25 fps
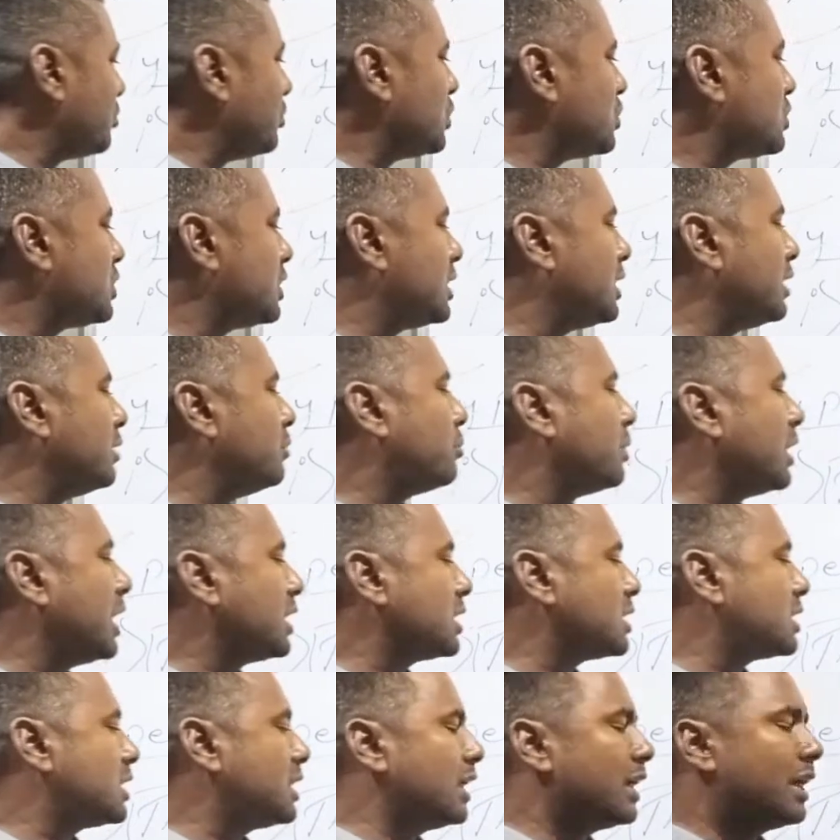
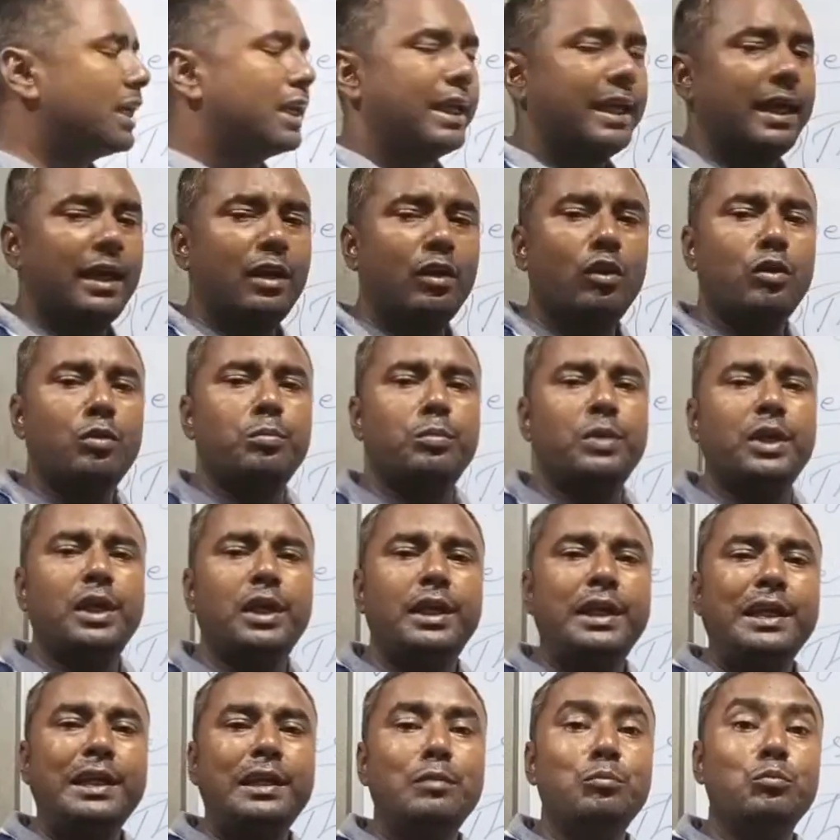thermosetting plastic cannot
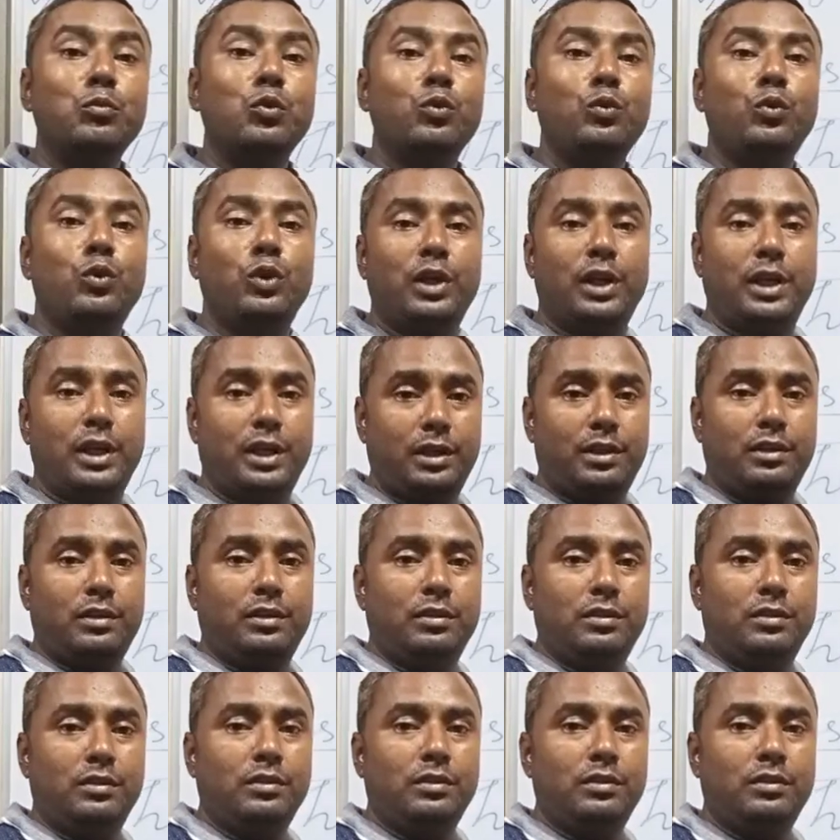be remolded.
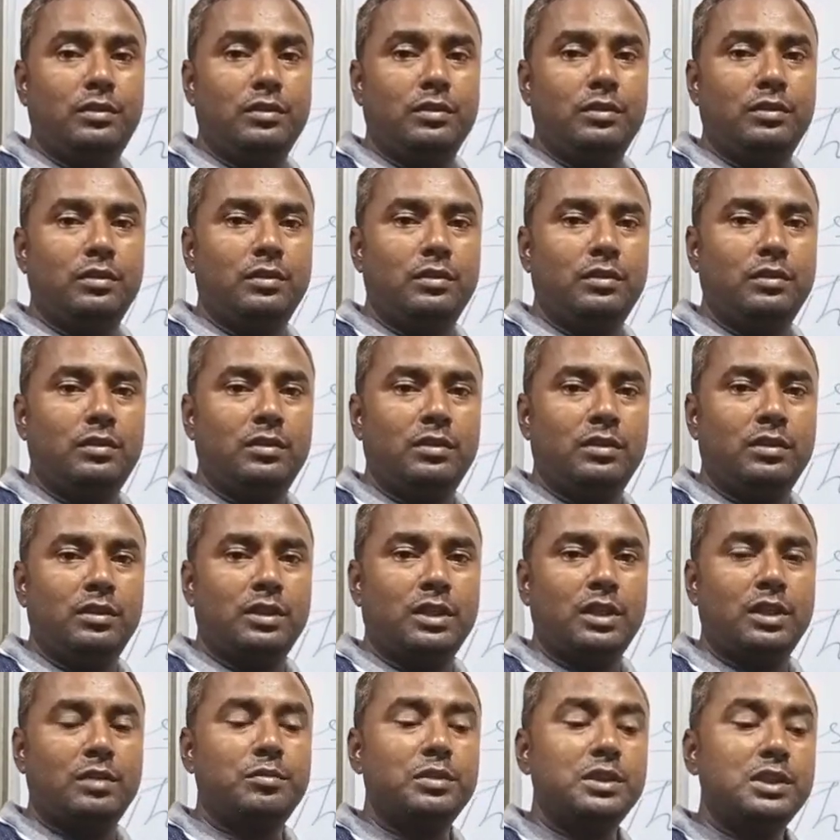
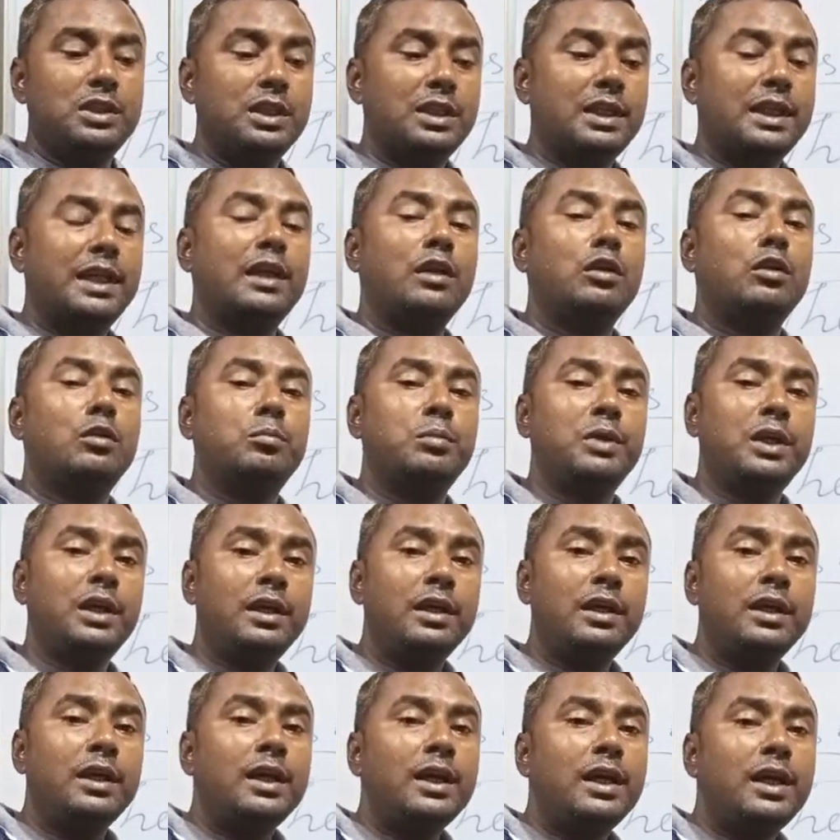That means it
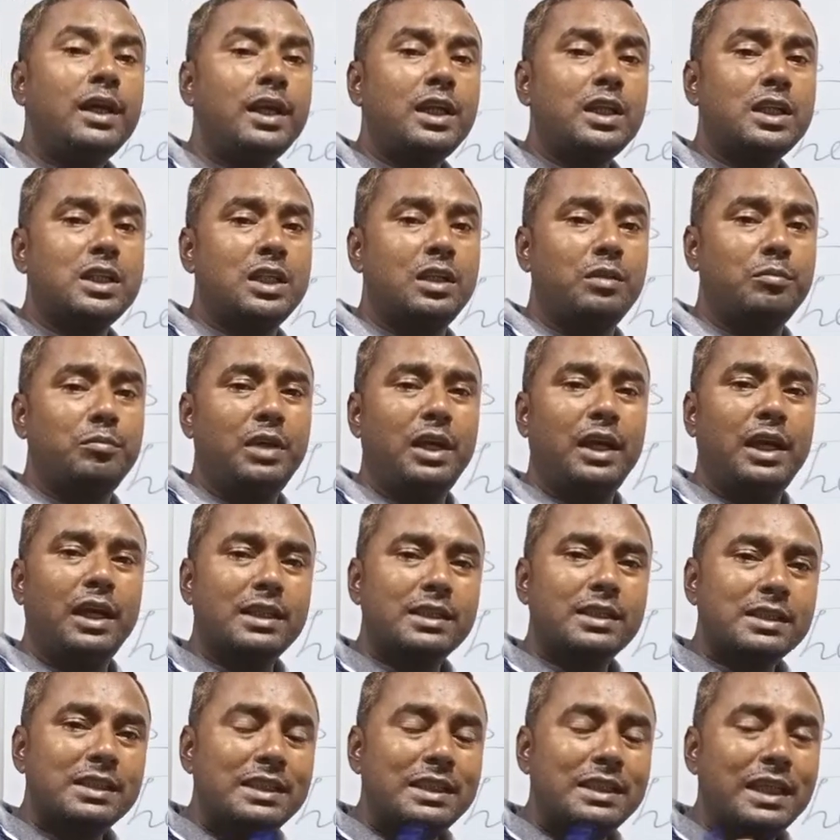cannot be
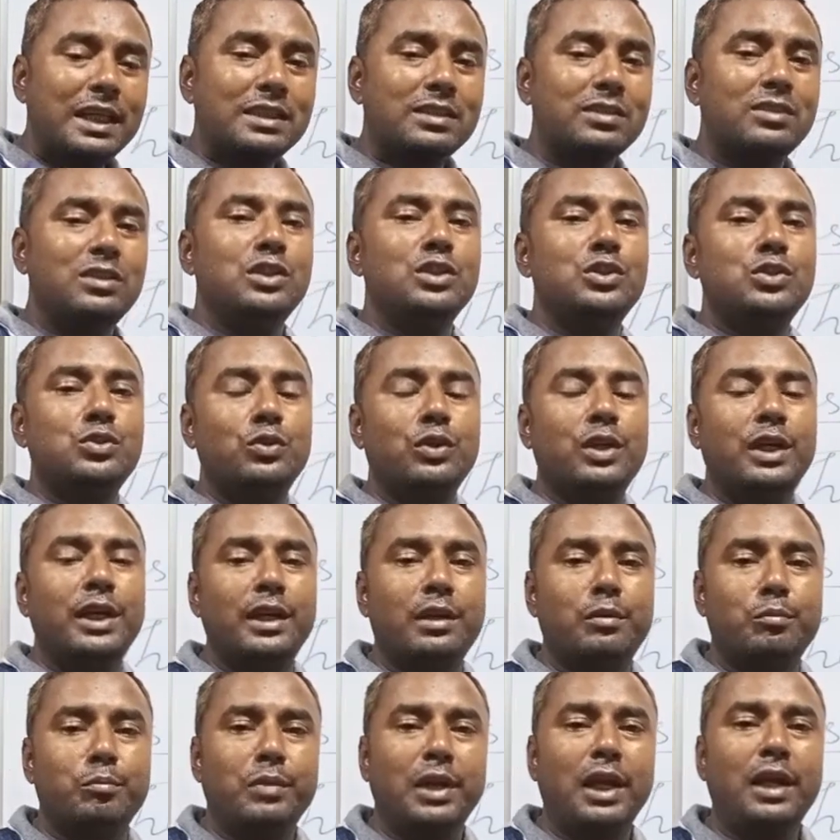reshaped, as it doesn't need
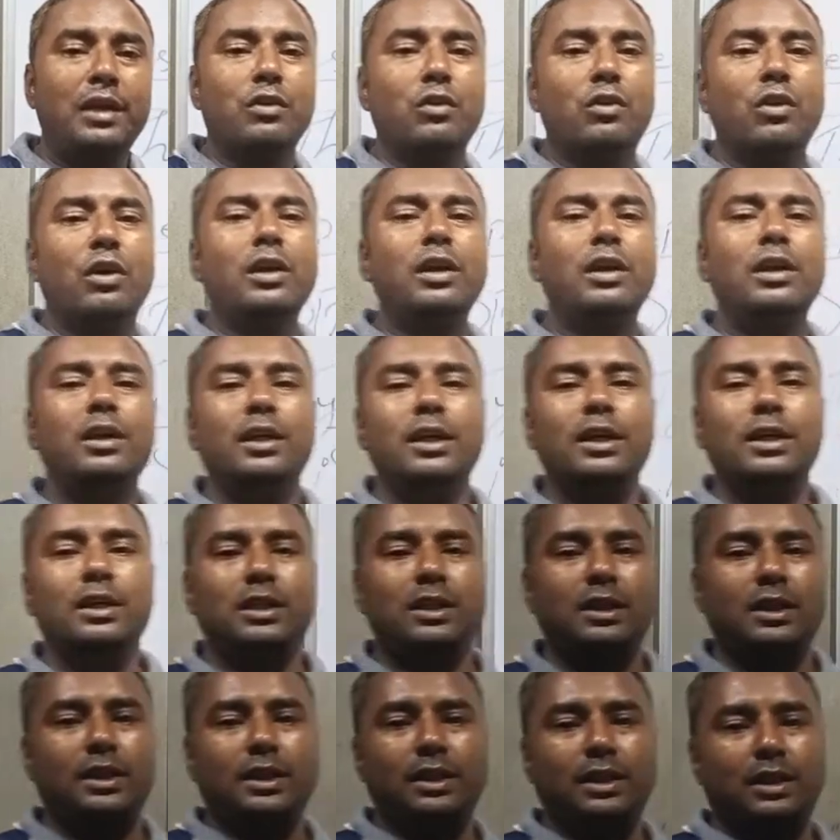to get melt on
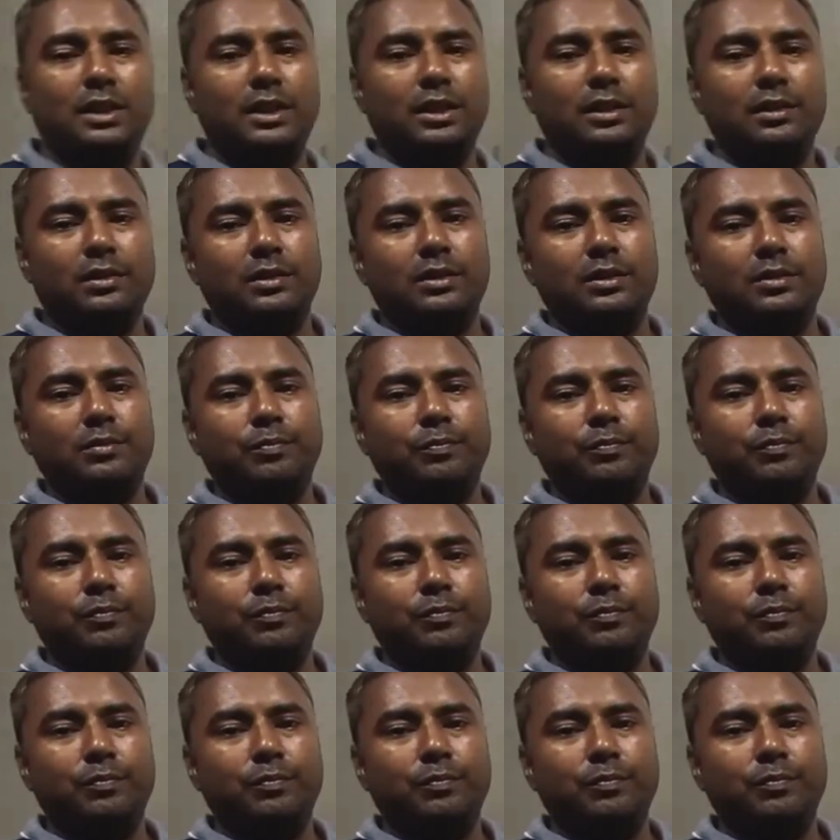heating.